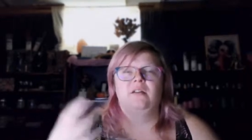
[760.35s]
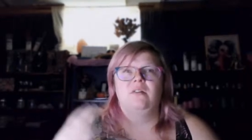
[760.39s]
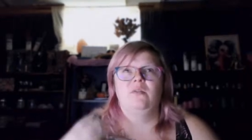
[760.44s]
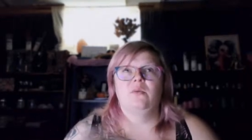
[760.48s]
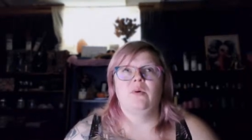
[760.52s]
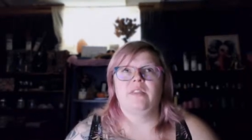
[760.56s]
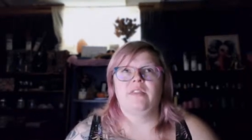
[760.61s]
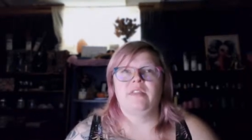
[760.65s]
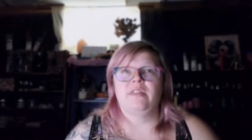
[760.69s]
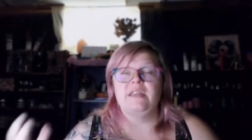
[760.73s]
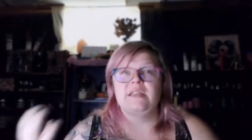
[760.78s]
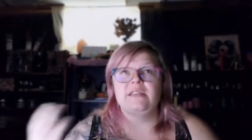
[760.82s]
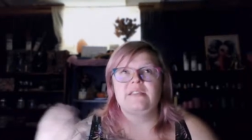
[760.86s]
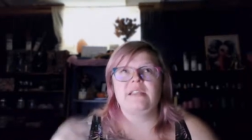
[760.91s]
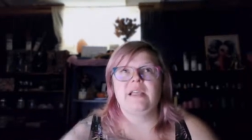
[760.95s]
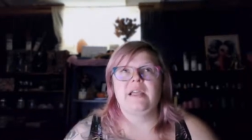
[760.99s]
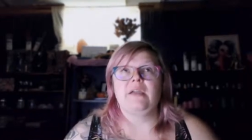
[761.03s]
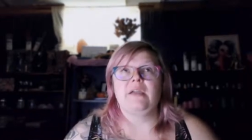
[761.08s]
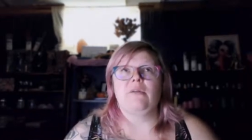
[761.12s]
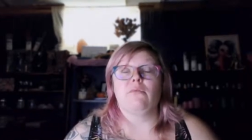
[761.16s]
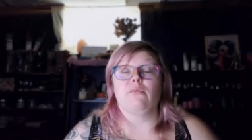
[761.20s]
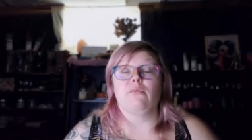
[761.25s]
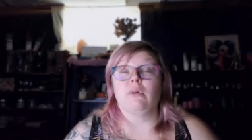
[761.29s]
with these
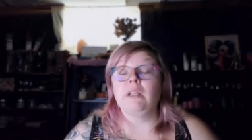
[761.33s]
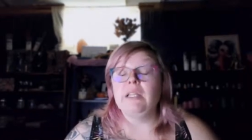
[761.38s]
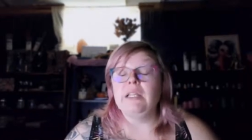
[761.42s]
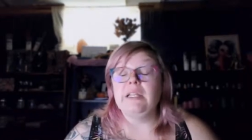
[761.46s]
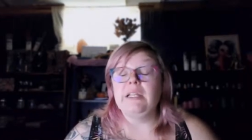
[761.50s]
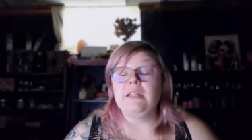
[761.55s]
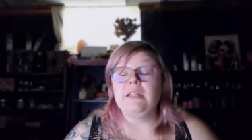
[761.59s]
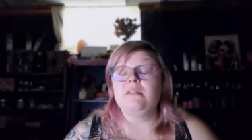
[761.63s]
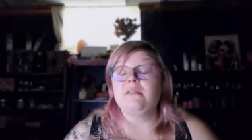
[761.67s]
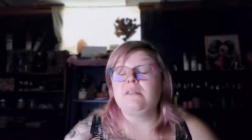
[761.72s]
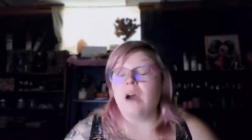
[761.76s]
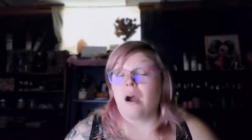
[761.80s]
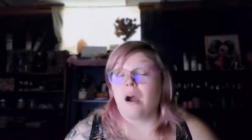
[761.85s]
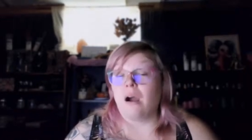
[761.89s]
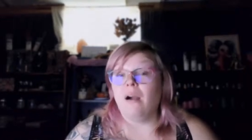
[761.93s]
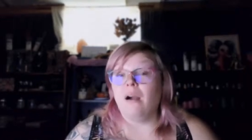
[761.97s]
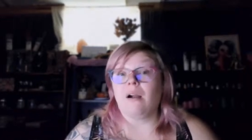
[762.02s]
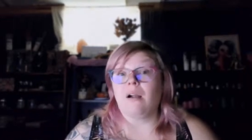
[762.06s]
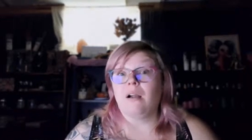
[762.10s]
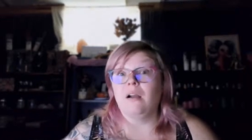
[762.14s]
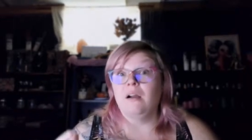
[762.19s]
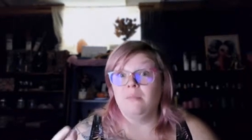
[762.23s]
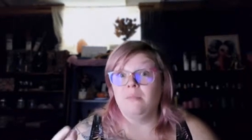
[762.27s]
like really
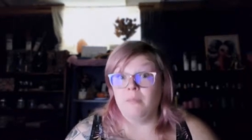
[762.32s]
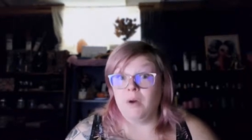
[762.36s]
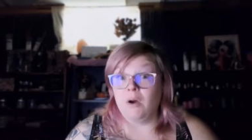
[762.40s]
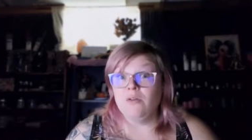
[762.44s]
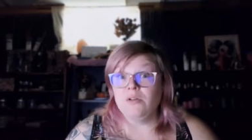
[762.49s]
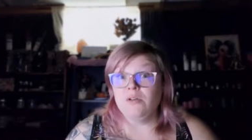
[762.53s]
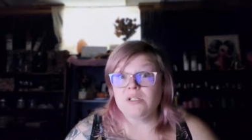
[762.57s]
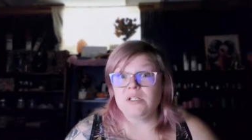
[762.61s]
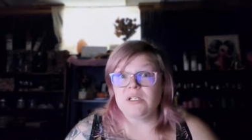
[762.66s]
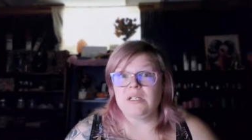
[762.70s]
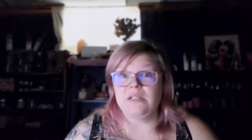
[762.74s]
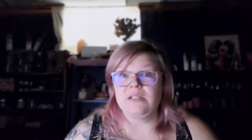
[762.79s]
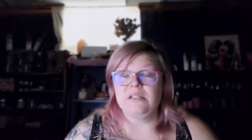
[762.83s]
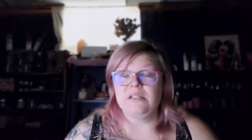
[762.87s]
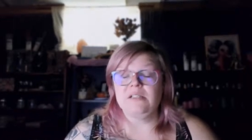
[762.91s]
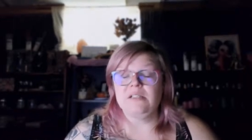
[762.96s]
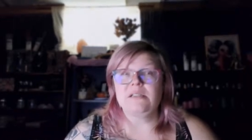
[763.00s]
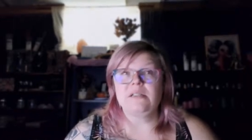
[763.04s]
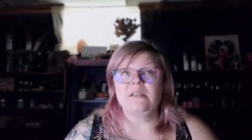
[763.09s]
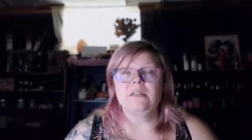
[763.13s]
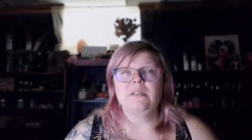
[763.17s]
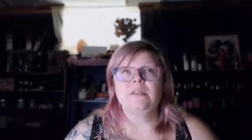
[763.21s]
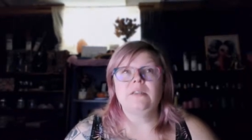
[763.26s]
dark
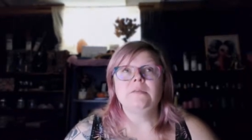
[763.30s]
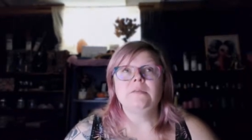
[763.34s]
emotions.